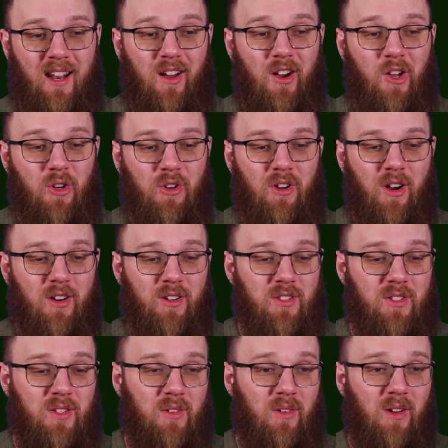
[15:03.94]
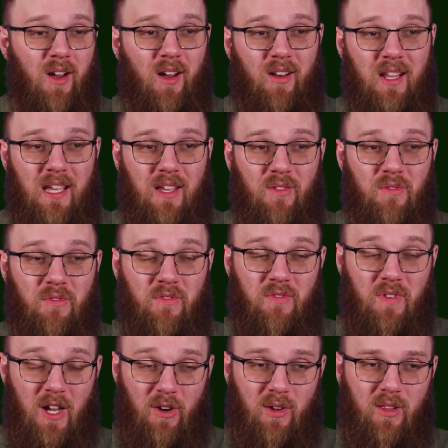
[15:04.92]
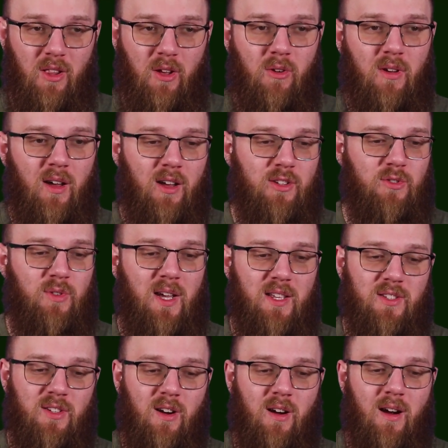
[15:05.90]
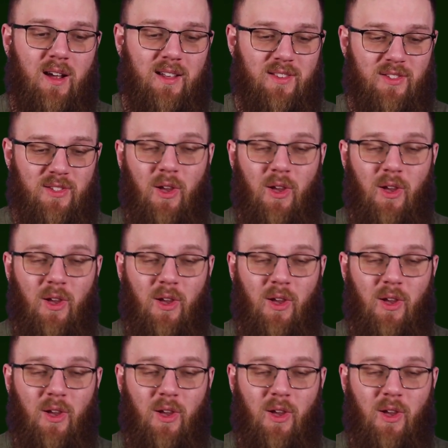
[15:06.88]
at 100 yards on a very low contrast target.